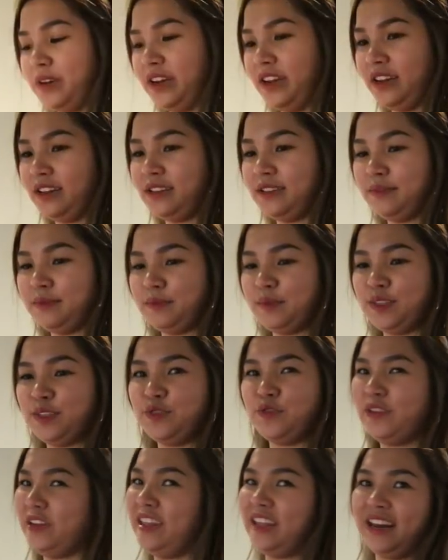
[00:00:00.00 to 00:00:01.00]
it.
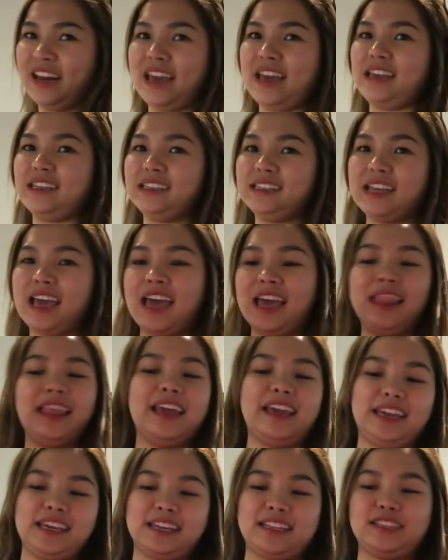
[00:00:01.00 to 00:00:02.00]
It's really nice. I
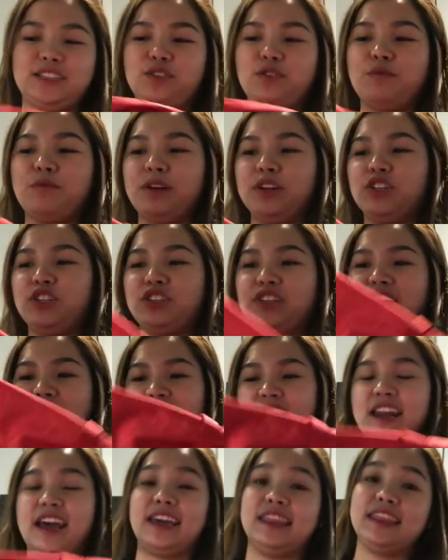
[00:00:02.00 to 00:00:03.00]
like it so much.
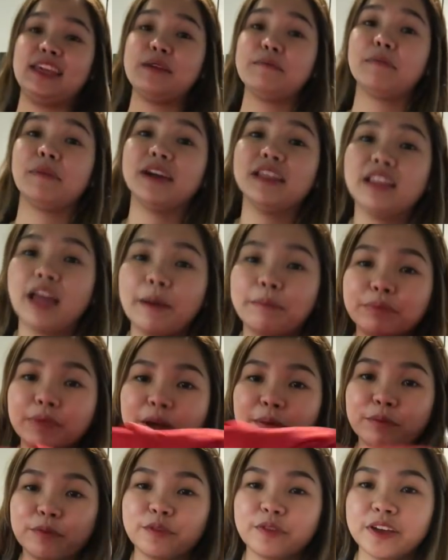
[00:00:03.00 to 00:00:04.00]
And I think my
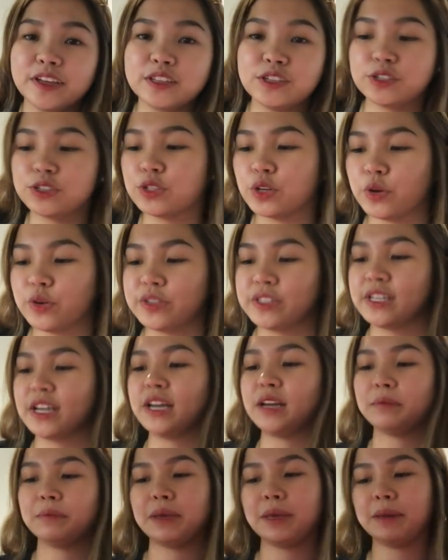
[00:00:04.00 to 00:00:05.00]
laptop fits, so it's gonna